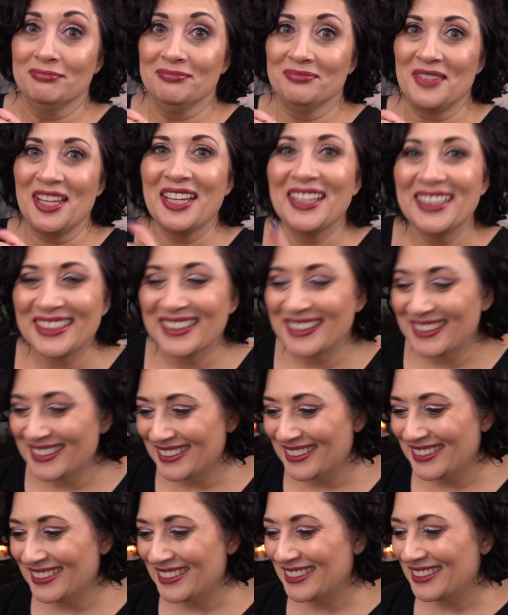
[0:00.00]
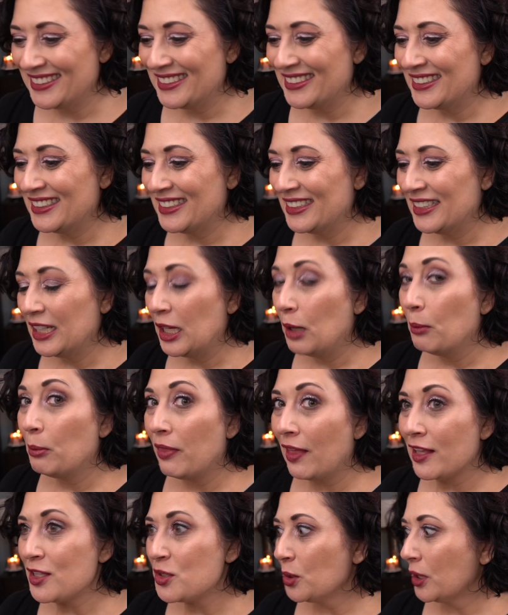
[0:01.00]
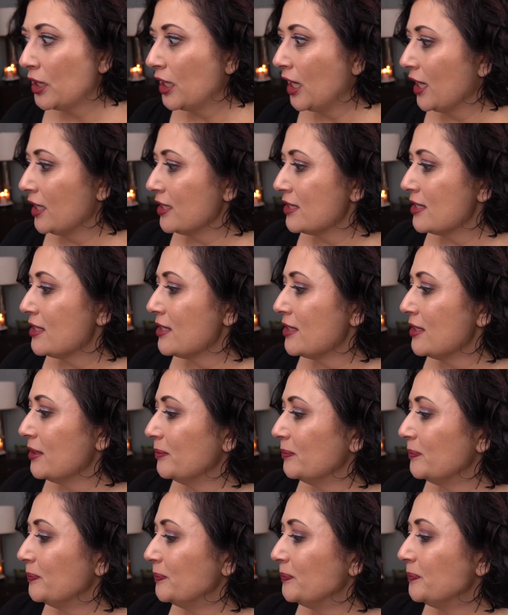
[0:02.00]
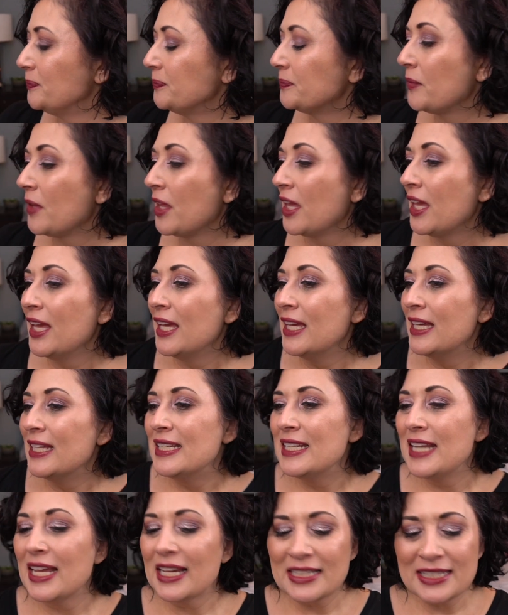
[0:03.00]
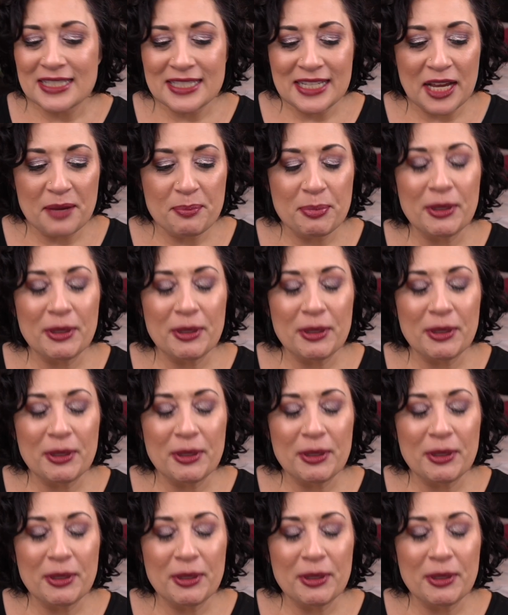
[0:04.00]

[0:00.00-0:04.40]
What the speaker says: but that's really nice. Next up